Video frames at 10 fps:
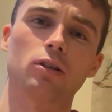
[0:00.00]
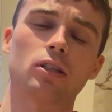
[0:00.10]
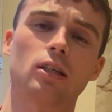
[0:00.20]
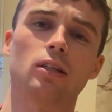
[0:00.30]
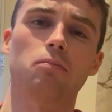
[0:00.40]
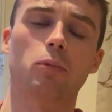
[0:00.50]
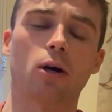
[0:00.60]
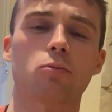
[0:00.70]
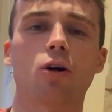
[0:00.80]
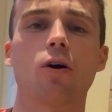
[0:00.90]
it
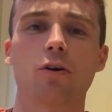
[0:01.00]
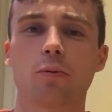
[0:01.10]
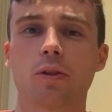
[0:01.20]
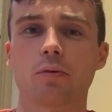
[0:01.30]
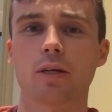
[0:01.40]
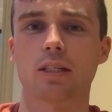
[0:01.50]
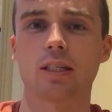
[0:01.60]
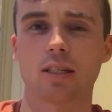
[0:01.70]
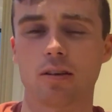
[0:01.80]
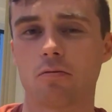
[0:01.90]
becomes harder to win the
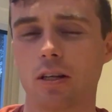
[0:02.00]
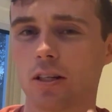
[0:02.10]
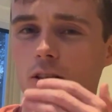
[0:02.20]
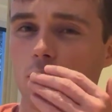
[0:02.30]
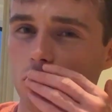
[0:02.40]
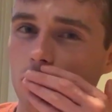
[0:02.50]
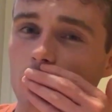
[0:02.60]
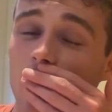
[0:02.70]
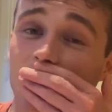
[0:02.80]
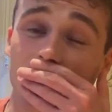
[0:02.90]
races, and fitness also
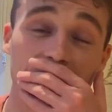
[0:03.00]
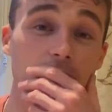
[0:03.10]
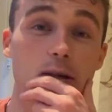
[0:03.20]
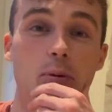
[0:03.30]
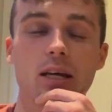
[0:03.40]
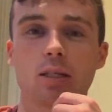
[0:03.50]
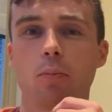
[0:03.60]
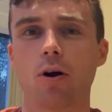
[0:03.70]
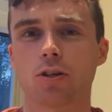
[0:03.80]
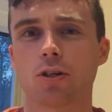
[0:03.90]
clearly plays a
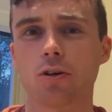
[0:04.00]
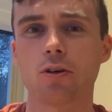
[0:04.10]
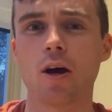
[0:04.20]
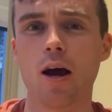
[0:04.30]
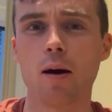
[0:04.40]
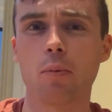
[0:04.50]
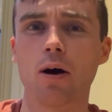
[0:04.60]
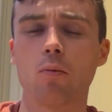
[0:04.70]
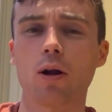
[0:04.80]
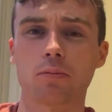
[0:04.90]
part too.
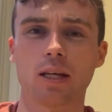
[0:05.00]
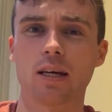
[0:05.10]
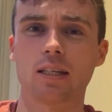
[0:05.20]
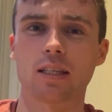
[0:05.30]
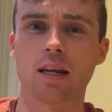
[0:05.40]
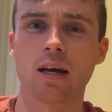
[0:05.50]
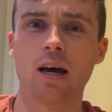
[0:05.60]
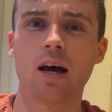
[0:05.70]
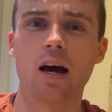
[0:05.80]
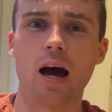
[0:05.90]
But what I'm saying is that
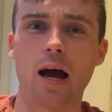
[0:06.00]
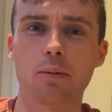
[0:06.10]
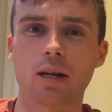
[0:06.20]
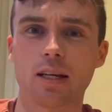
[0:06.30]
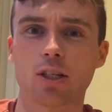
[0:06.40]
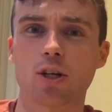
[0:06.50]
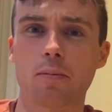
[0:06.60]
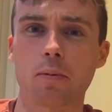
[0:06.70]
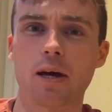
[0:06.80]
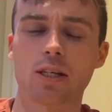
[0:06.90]
I would like to try
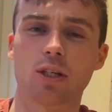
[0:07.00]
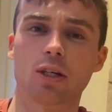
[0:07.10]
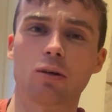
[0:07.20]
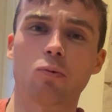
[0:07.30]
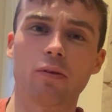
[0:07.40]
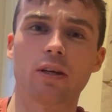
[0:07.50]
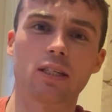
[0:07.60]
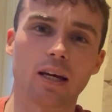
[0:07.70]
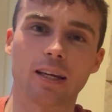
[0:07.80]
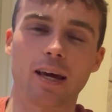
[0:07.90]
my best to win this
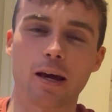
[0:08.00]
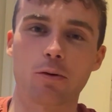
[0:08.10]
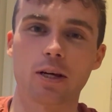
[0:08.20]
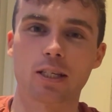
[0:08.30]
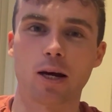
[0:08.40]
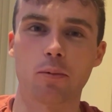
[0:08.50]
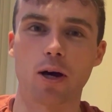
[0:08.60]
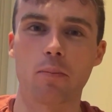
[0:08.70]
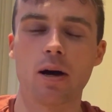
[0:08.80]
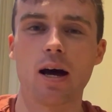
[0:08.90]
10k race coming
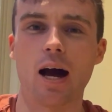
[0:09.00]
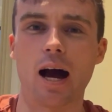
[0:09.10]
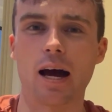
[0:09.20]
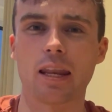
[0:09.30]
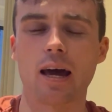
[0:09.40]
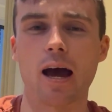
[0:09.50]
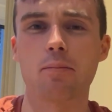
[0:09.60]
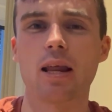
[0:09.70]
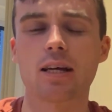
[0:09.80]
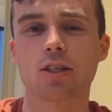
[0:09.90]
up, and I'm
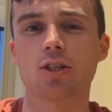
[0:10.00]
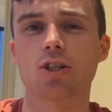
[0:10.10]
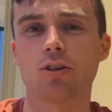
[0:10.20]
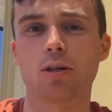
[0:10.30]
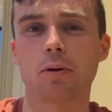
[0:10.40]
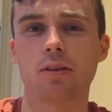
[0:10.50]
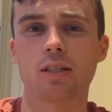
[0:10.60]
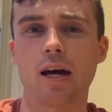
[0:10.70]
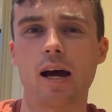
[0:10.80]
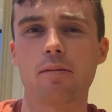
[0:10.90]
less concerned about the
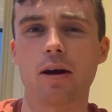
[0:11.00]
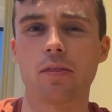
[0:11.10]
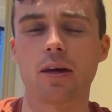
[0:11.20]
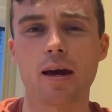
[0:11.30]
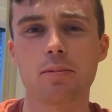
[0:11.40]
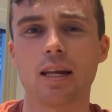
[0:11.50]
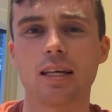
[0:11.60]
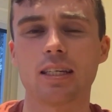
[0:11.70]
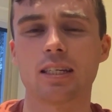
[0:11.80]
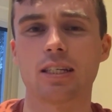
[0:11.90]
time. I think I'm at
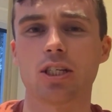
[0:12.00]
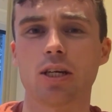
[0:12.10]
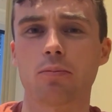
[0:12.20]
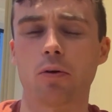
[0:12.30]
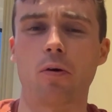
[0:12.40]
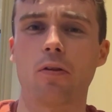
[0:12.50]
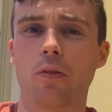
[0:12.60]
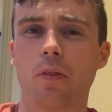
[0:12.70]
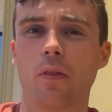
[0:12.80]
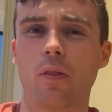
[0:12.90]
least in shape to
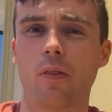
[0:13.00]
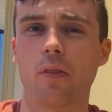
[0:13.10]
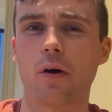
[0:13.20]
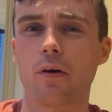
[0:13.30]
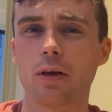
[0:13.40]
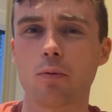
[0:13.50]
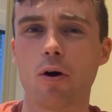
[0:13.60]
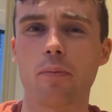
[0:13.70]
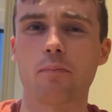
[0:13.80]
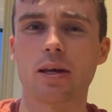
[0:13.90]
run
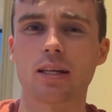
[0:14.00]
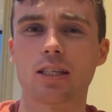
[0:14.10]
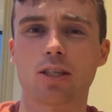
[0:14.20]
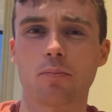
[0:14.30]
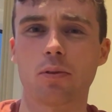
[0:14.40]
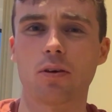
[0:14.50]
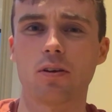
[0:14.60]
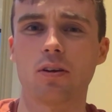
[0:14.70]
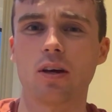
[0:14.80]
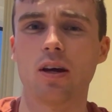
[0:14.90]
31 minutes
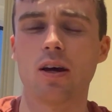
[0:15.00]
something.